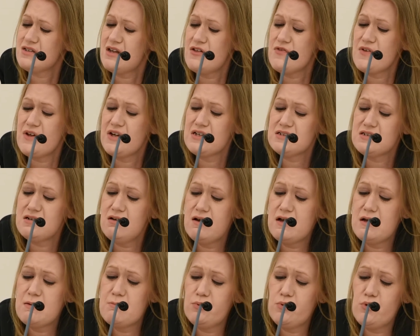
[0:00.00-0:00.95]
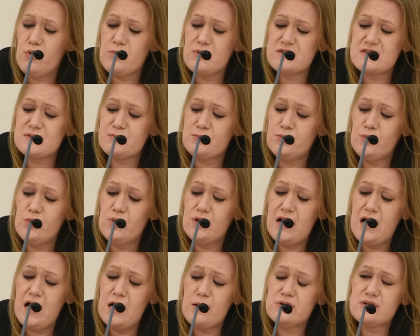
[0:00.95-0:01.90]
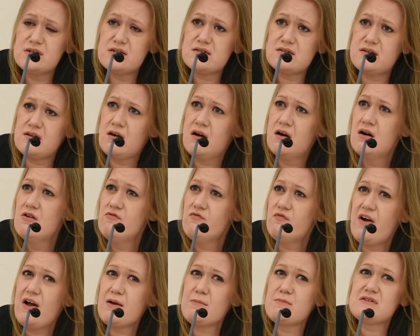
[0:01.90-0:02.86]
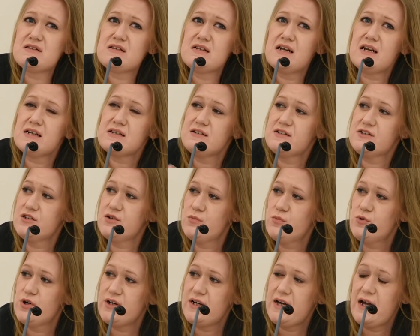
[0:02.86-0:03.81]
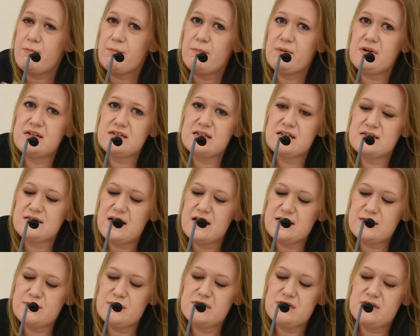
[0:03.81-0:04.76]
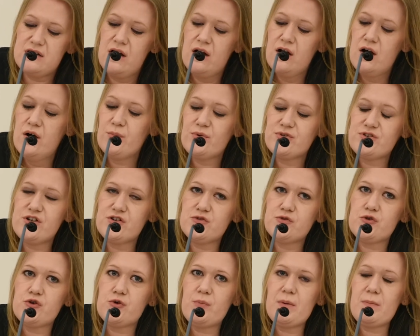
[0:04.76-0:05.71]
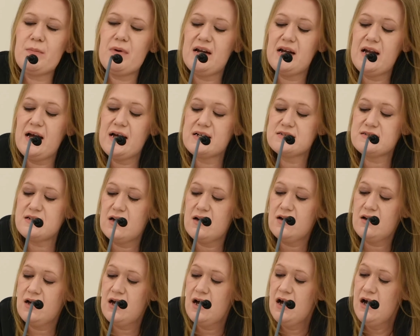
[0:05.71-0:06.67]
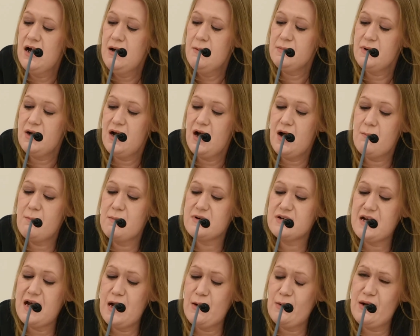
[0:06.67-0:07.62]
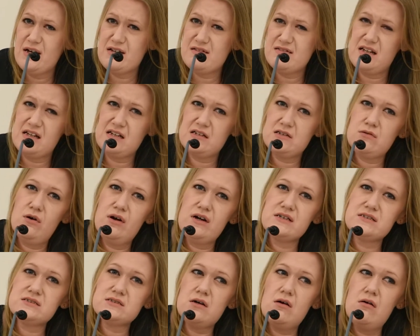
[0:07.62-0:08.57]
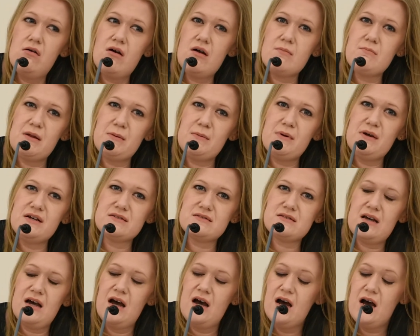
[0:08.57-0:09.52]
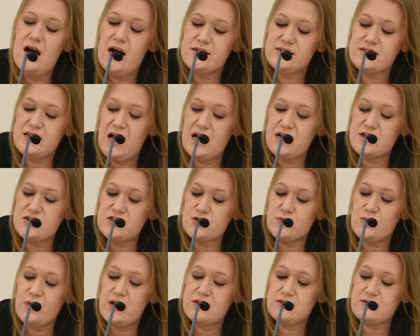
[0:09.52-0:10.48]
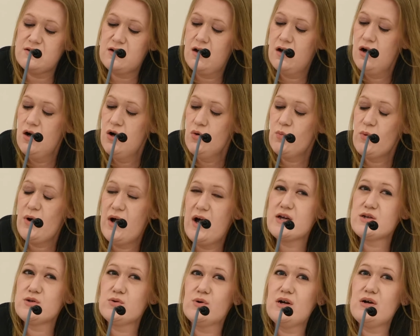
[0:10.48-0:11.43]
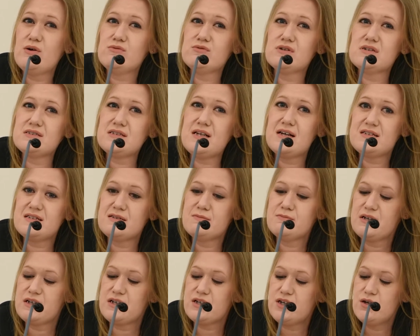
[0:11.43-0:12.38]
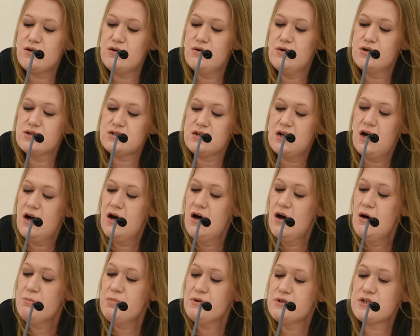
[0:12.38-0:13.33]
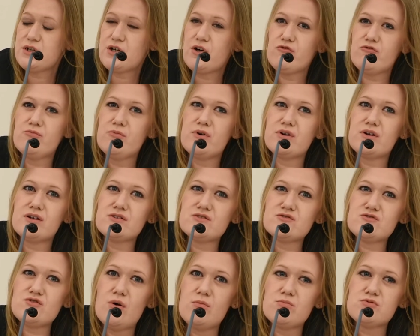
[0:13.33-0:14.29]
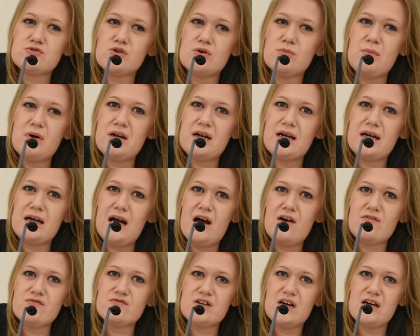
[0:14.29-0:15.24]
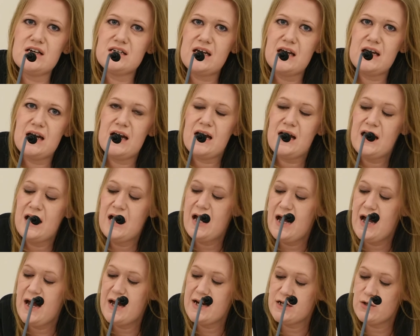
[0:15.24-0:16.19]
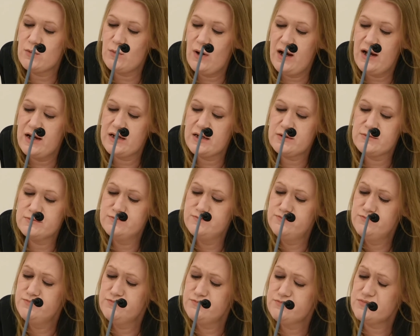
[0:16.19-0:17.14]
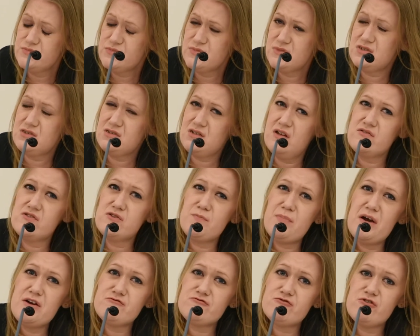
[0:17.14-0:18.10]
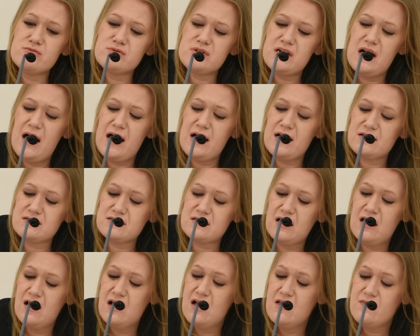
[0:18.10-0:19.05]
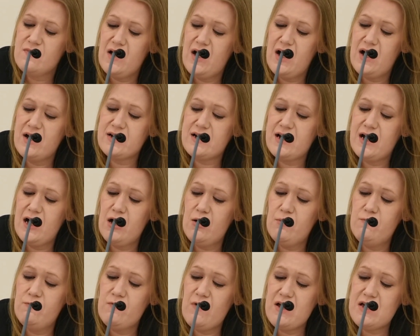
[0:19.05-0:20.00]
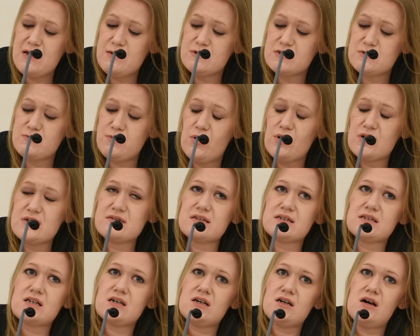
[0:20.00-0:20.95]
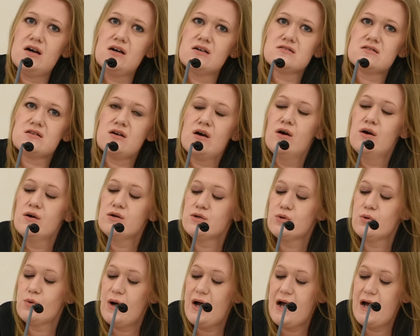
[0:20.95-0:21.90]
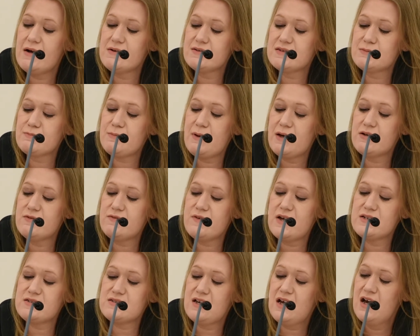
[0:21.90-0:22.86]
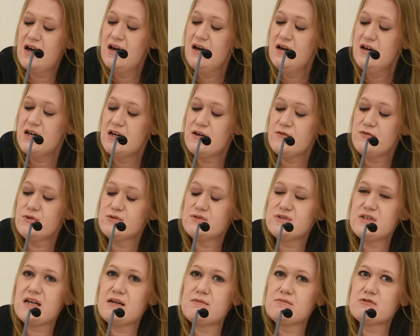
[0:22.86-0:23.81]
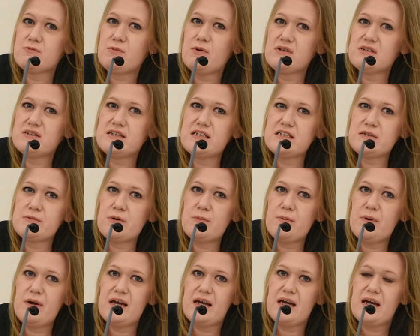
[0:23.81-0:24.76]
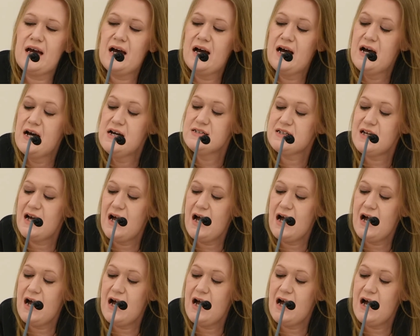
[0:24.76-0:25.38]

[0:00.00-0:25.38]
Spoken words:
Things like employment and support allowance, famously linked to the work capability assessment, which I'll talk a bit about later, now has things like time limits attached to it, where your illness hasn't been cured, but the government stops your money after a year anyway. The bedroom tax, that now famous policy that cuts your housing benefits if you're deemed by the DWP to